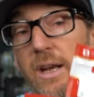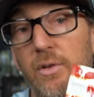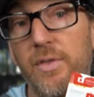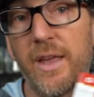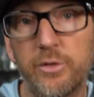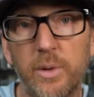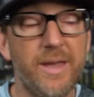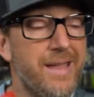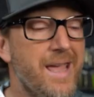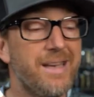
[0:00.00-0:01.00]
of different things with
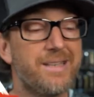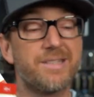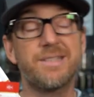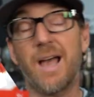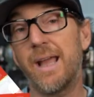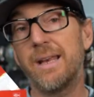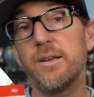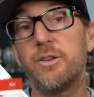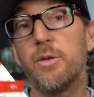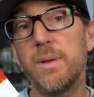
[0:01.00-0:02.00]
it.
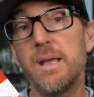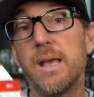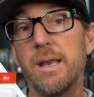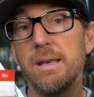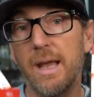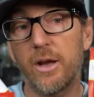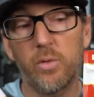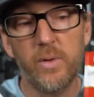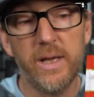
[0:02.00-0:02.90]
Designed to be Neko